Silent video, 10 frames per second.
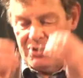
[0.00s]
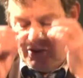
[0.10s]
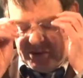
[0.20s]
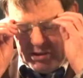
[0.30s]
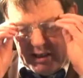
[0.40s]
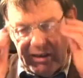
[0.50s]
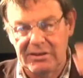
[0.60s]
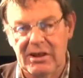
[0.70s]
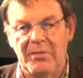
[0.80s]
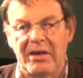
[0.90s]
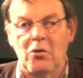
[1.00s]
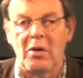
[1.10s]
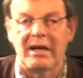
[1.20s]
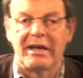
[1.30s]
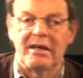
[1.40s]
just say something
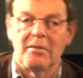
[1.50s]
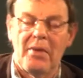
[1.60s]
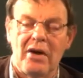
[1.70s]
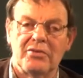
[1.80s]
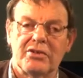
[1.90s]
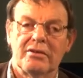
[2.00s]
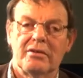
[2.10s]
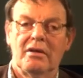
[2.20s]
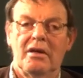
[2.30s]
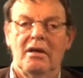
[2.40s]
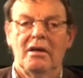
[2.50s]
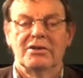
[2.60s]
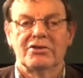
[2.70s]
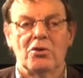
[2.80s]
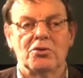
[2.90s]
quickly about
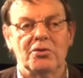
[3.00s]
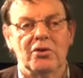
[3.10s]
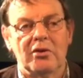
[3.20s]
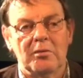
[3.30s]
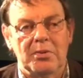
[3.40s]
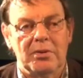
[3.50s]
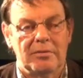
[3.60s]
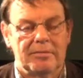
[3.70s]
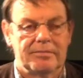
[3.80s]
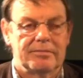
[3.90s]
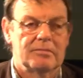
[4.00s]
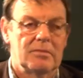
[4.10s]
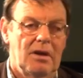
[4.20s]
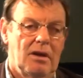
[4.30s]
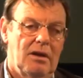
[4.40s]
social Europe.
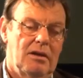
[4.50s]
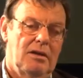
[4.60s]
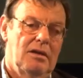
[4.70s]
Uh,